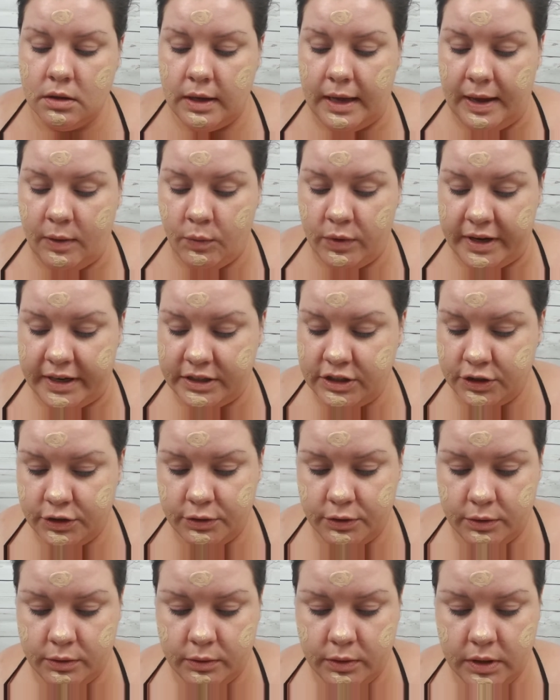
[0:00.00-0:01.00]
And what I
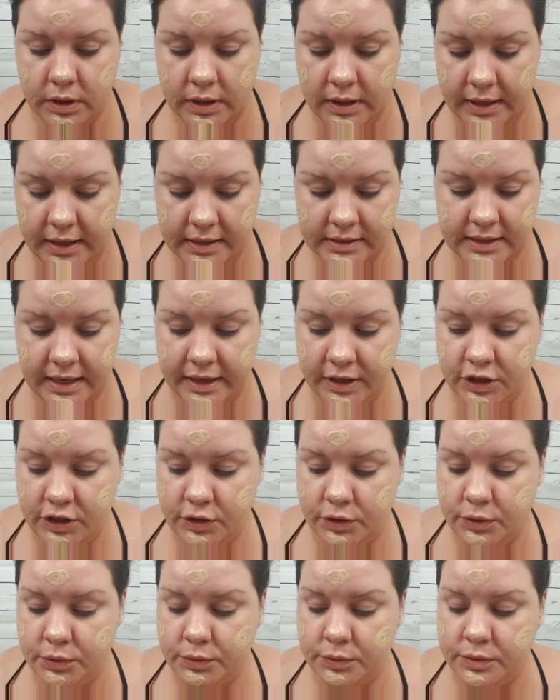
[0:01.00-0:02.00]
do is I
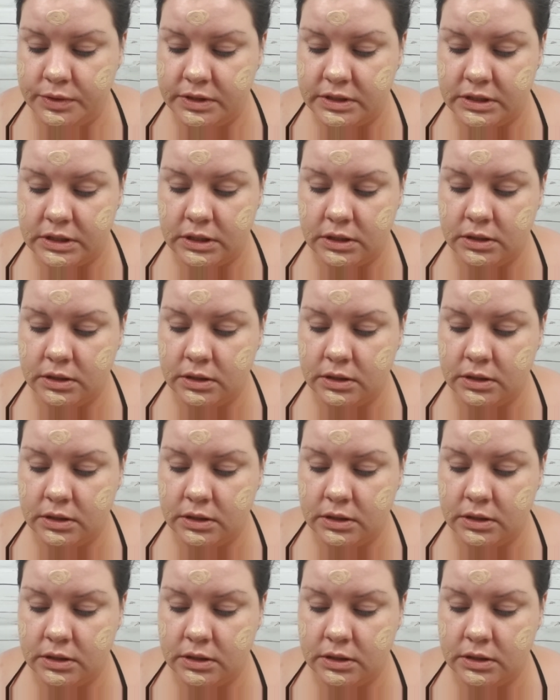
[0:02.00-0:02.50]
use